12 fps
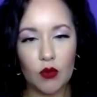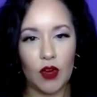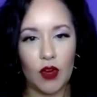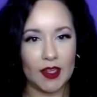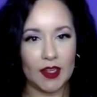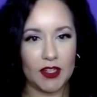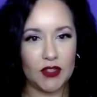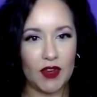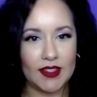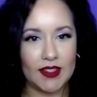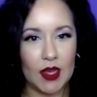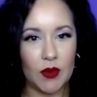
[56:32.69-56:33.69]
Resting bitch
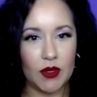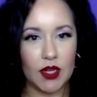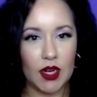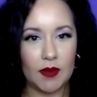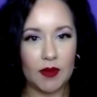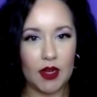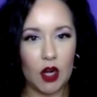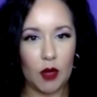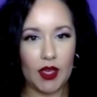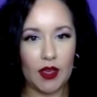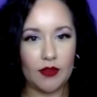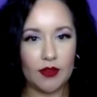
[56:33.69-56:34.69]
face, is that what you're talking about? RBF?